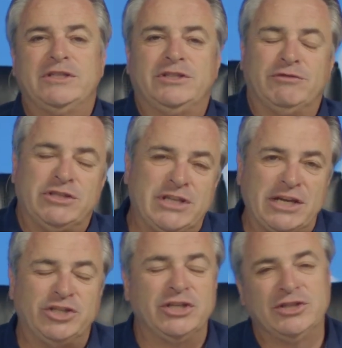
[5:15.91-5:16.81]
Is there a
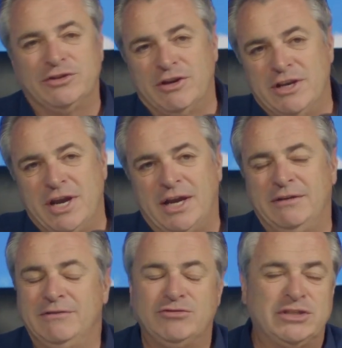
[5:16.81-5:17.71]
recession? Is there not
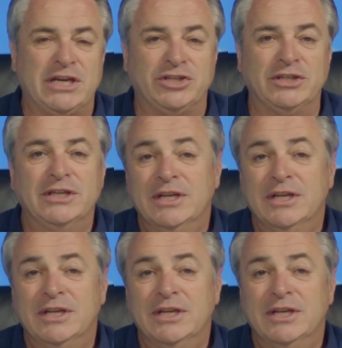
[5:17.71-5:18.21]
a recession?